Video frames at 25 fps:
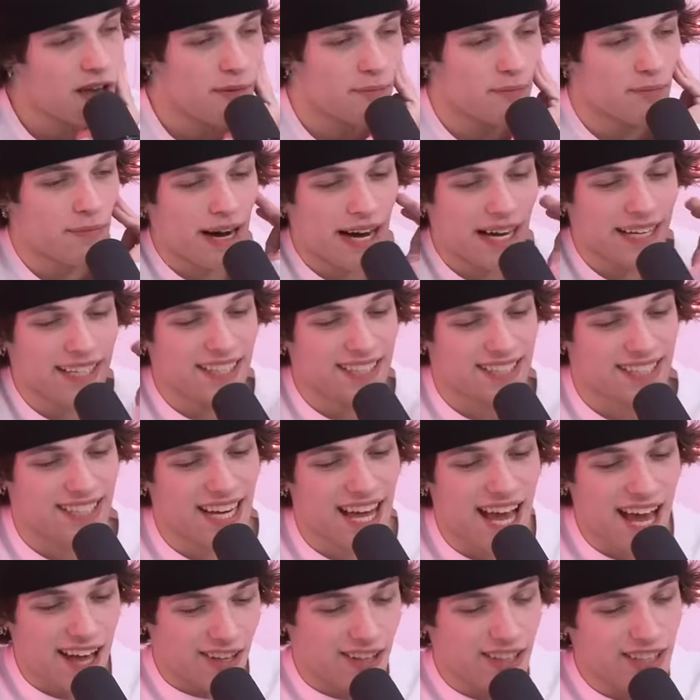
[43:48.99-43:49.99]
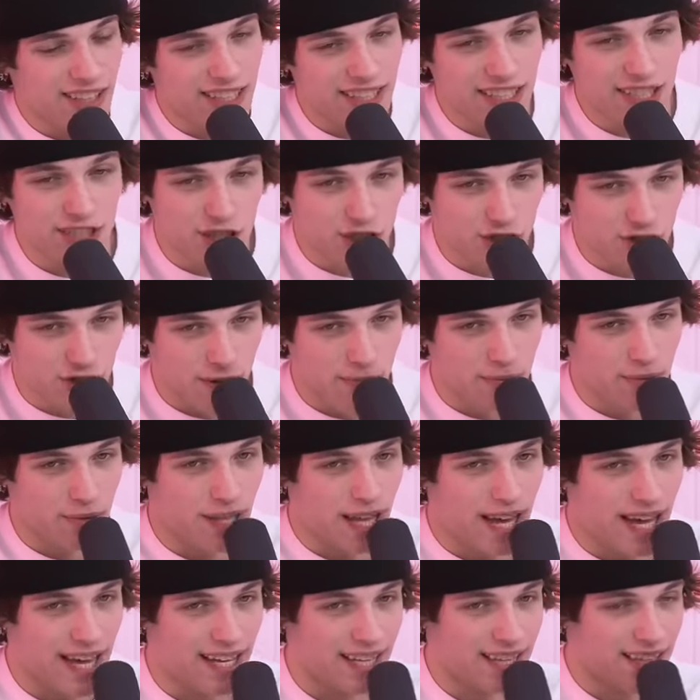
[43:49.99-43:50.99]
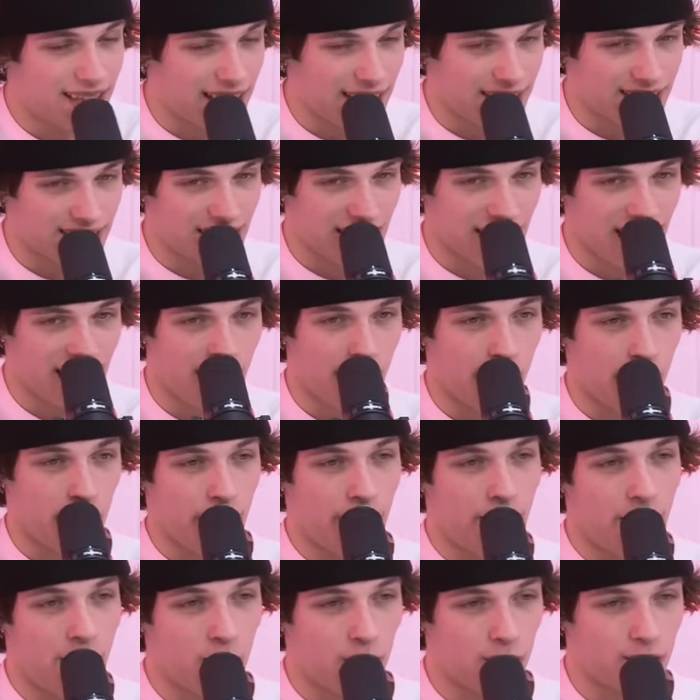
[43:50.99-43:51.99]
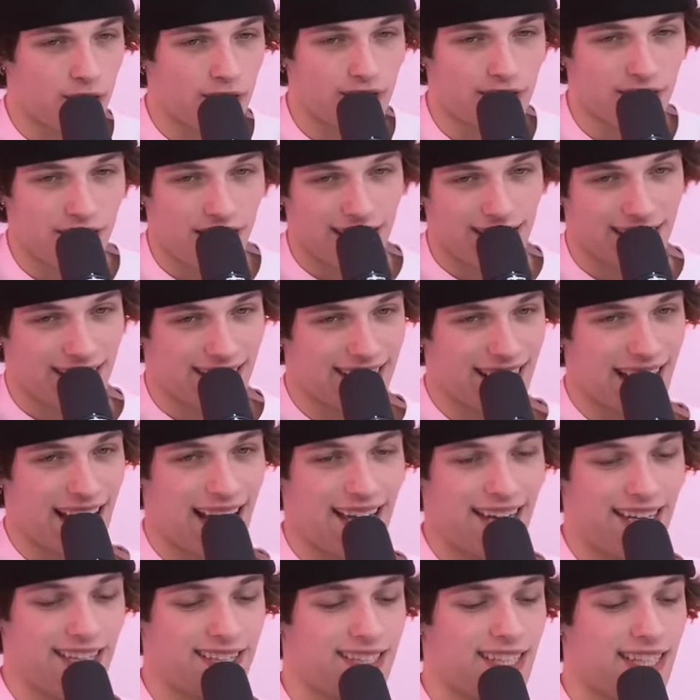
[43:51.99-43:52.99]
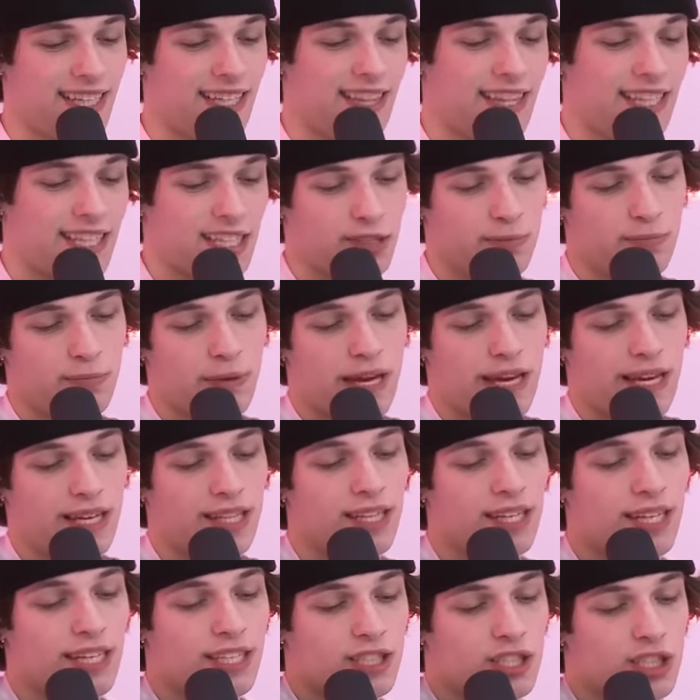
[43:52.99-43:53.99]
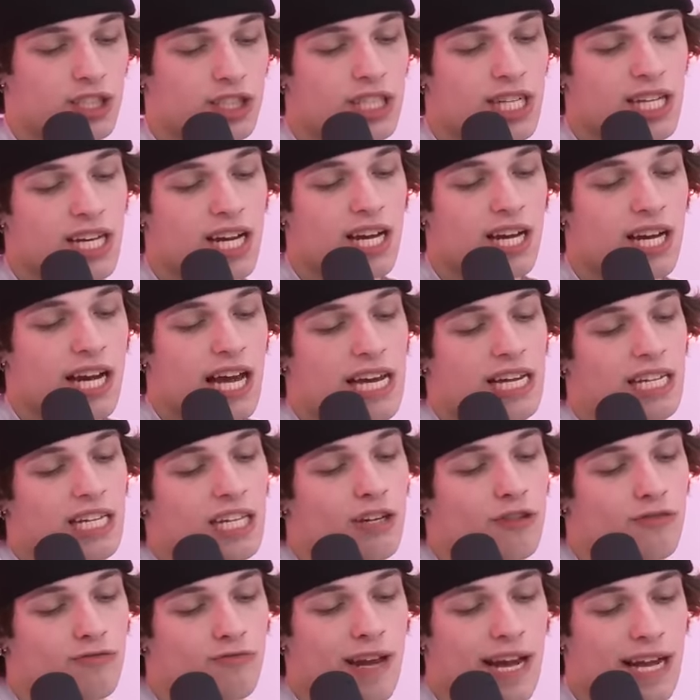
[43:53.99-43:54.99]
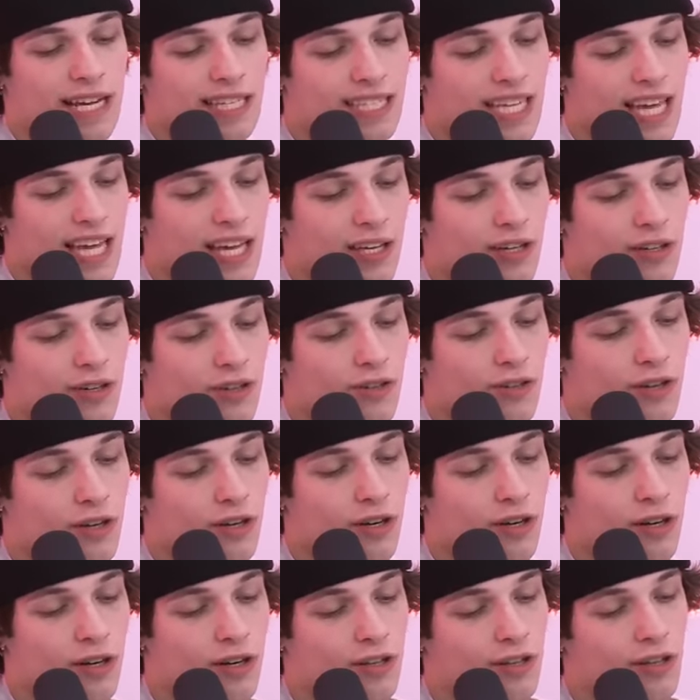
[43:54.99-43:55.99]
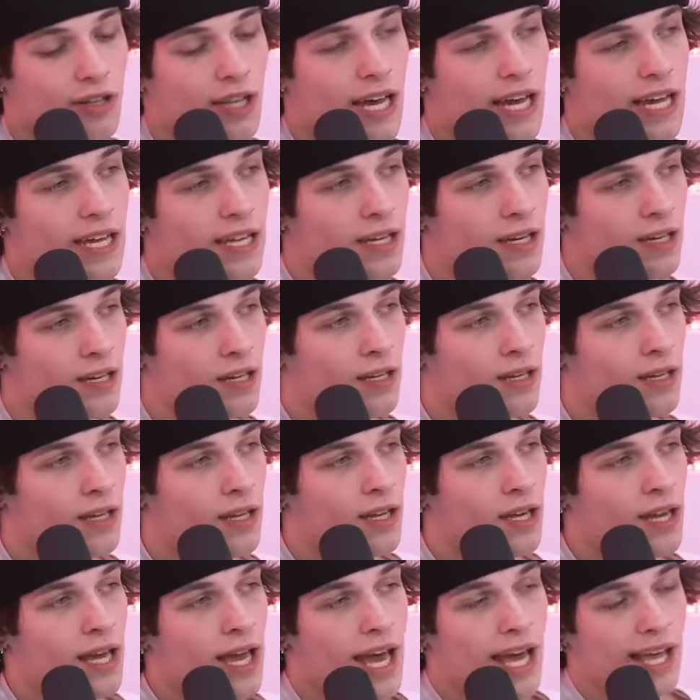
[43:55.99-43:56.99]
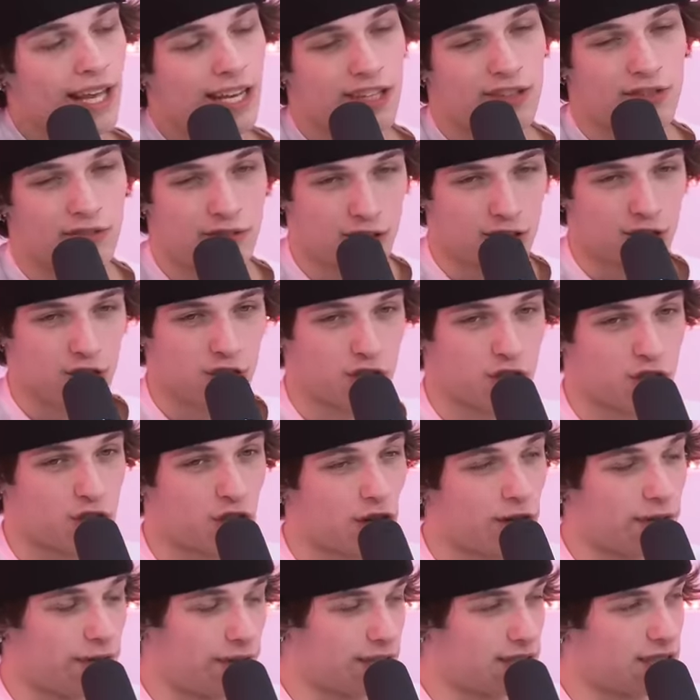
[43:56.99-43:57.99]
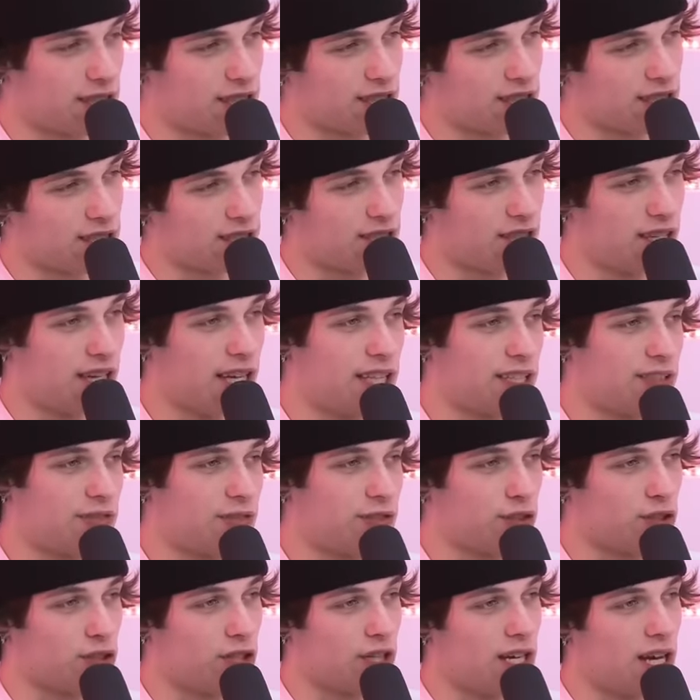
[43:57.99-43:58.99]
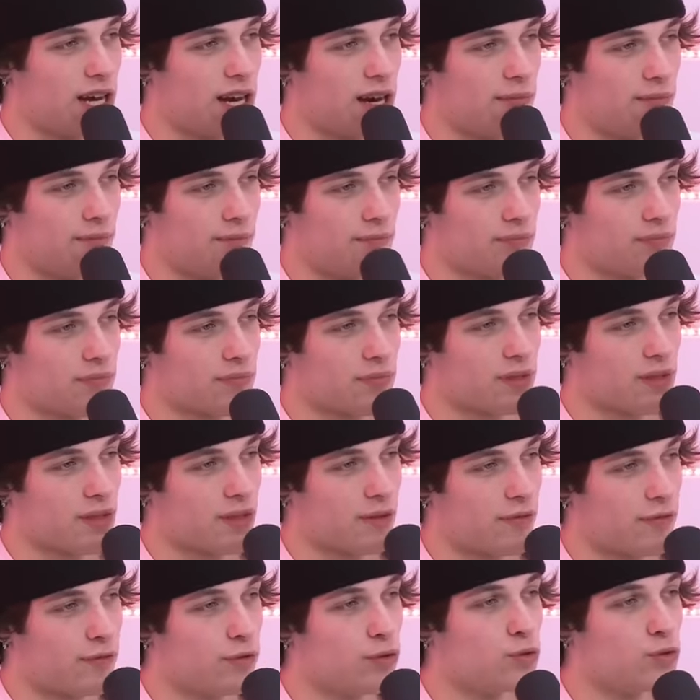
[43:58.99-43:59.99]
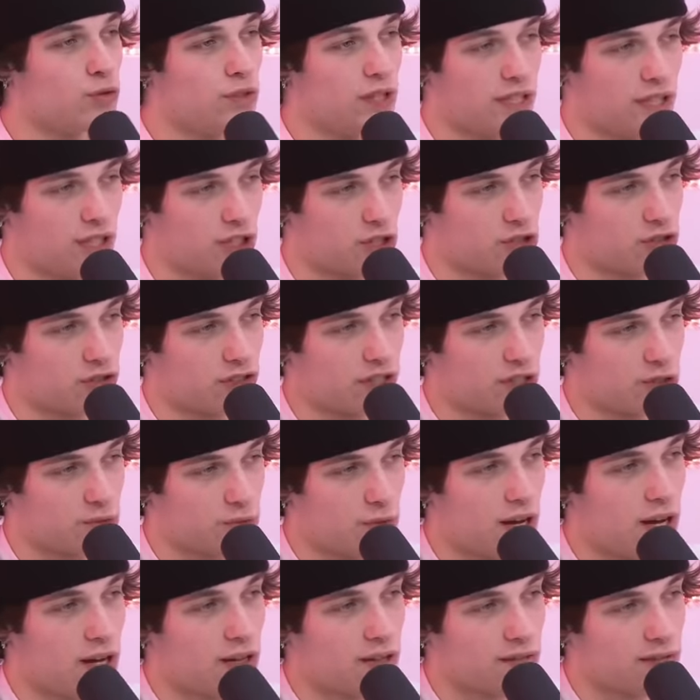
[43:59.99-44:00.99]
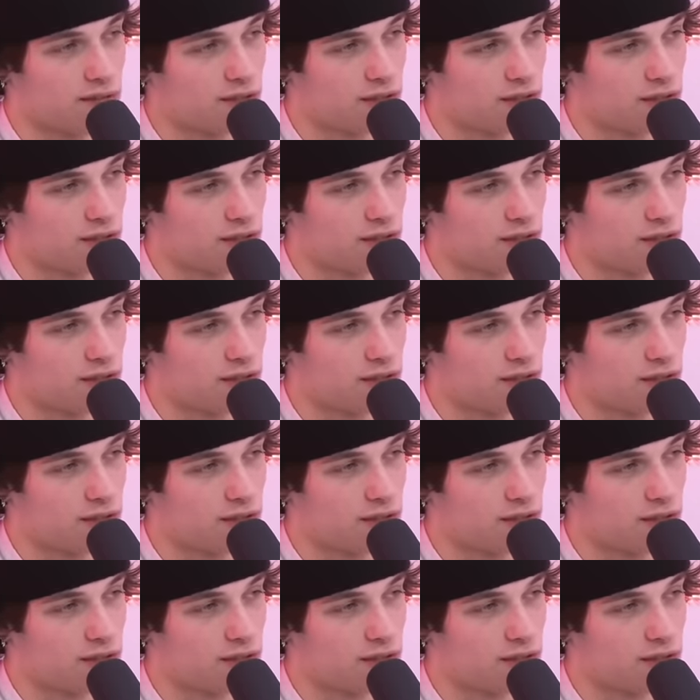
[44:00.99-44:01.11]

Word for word: Mine is an LED strip light that's like about not like that. It's like this big. Like it's just like kind of like a rectangular light. Okay. And it's for the service. It's for the um the food industry as well.